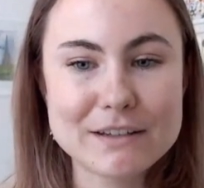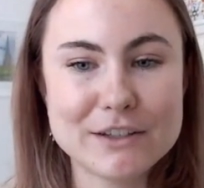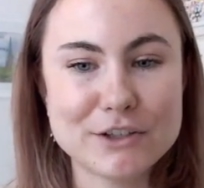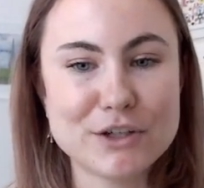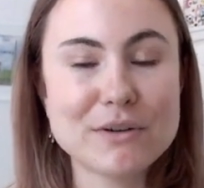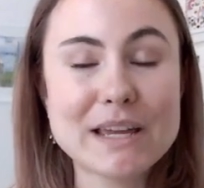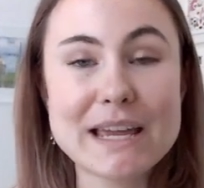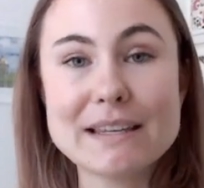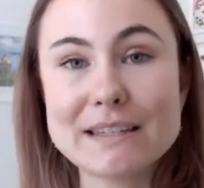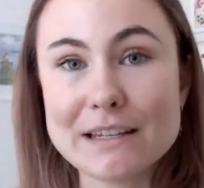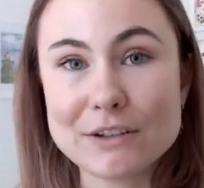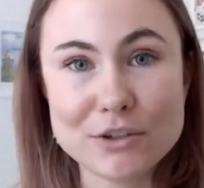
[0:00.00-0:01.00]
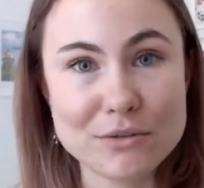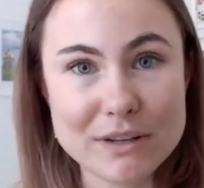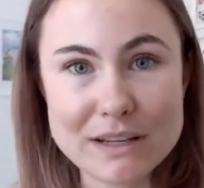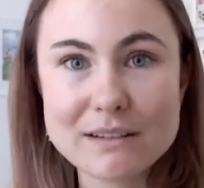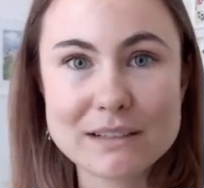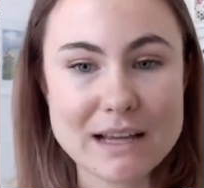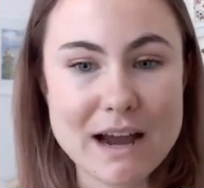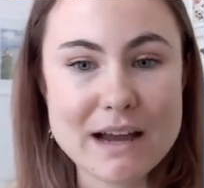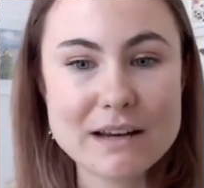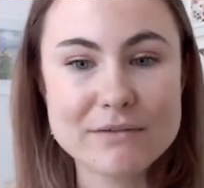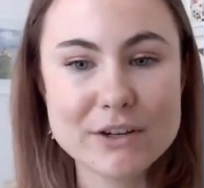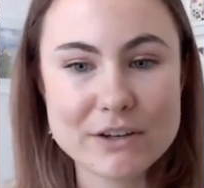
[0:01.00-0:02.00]
to showcase each unique side
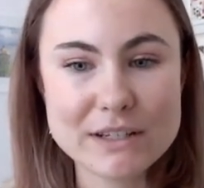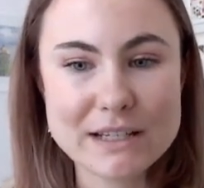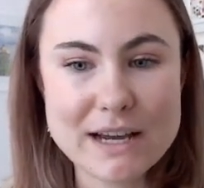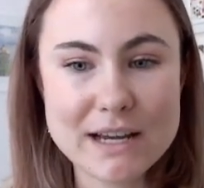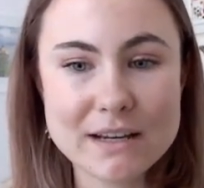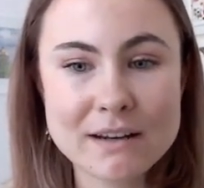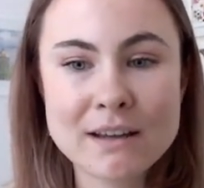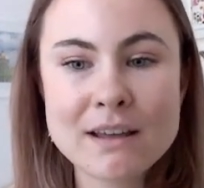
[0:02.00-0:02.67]
of your design.